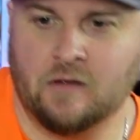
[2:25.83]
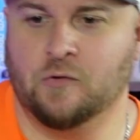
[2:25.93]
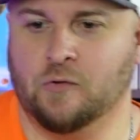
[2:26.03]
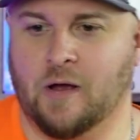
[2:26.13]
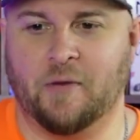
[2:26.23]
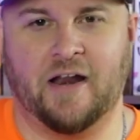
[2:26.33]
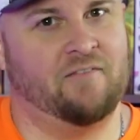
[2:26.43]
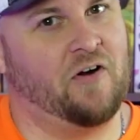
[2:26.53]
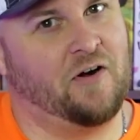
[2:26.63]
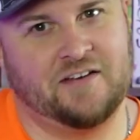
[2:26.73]
Ooh, I'm gonna
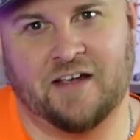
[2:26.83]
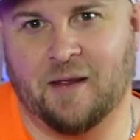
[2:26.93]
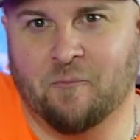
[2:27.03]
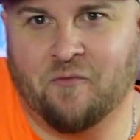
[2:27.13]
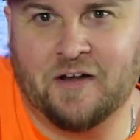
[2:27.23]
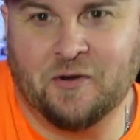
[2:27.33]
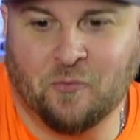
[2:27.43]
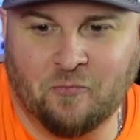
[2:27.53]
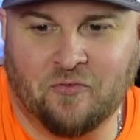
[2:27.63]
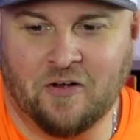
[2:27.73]
have a hard time finding
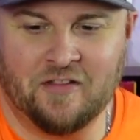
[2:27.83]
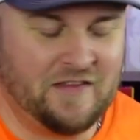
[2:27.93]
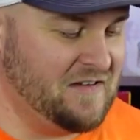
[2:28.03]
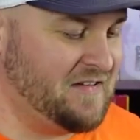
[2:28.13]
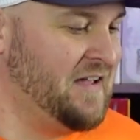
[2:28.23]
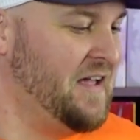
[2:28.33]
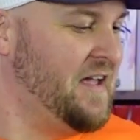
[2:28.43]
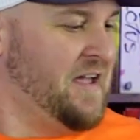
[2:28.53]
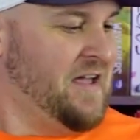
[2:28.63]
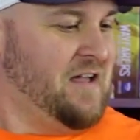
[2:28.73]
room for all these.
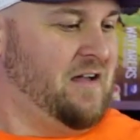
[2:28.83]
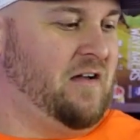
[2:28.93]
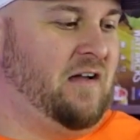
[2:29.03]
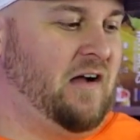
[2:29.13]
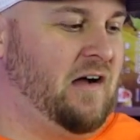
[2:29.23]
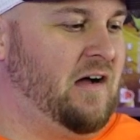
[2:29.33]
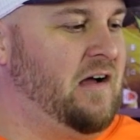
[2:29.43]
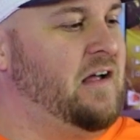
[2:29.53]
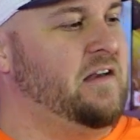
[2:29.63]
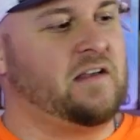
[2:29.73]

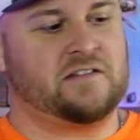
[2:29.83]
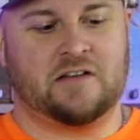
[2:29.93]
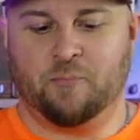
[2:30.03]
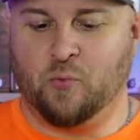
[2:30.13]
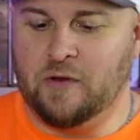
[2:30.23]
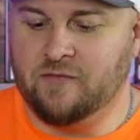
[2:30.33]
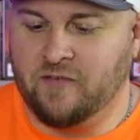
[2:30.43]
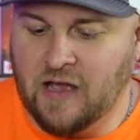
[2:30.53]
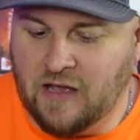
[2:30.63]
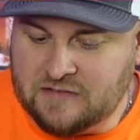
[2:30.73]
Next up, we've
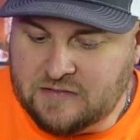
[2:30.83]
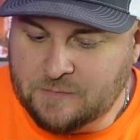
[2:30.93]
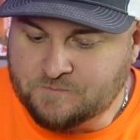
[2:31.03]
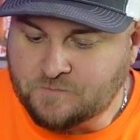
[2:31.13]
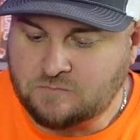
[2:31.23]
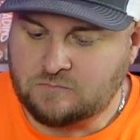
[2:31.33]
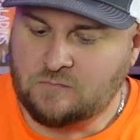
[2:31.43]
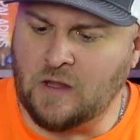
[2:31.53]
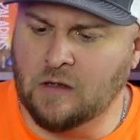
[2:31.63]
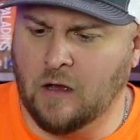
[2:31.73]
got
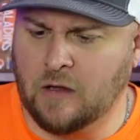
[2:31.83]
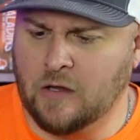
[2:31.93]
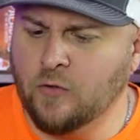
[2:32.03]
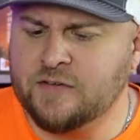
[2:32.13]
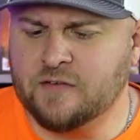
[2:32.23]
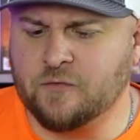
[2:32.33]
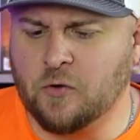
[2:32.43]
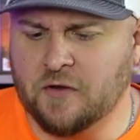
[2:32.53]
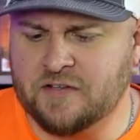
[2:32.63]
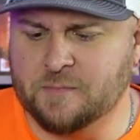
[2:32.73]
Ghosts of
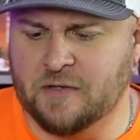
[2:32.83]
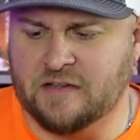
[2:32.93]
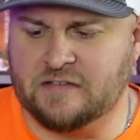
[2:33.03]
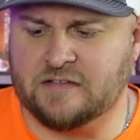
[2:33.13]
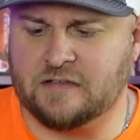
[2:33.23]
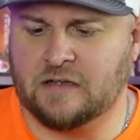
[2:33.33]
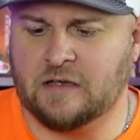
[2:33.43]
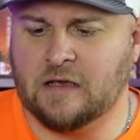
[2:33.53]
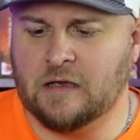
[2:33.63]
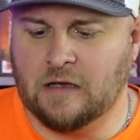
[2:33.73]
Christmas.
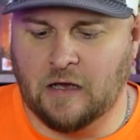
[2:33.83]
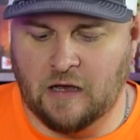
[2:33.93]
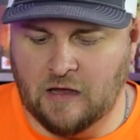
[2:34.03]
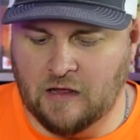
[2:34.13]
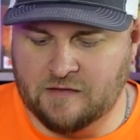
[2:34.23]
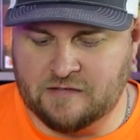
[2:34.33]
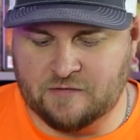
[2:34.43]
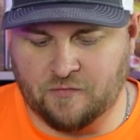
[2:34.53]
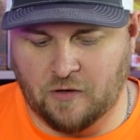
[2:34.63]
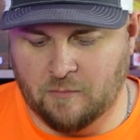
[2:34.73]
This is
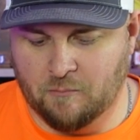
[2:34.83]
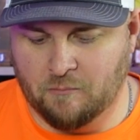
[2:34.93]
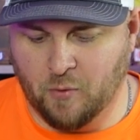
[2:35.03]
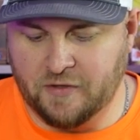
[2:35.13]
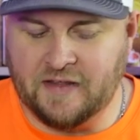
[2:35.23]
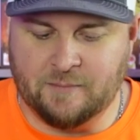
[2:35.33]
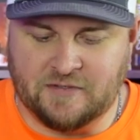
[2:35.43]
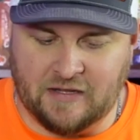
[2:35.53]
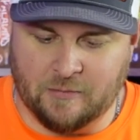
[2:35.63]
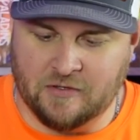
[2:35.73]
from Board Game
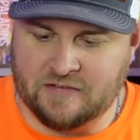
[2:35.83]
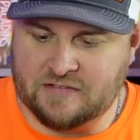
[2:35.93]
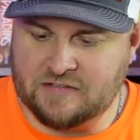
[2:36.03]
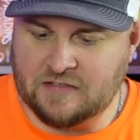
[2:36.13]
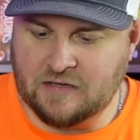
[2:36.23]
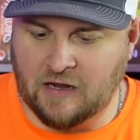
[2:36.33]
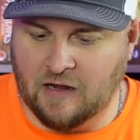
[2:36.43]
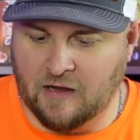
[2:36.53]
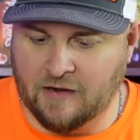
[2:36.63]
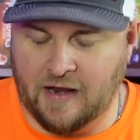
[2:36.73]
Tables,
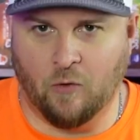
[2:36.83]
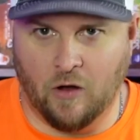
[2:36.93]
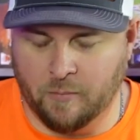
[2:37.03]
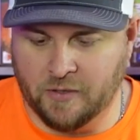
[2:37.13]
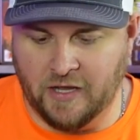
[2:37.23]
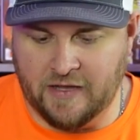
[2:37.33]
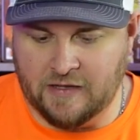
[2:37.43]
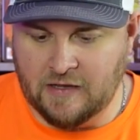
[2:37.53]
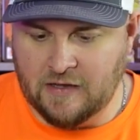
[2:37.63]
now All Play.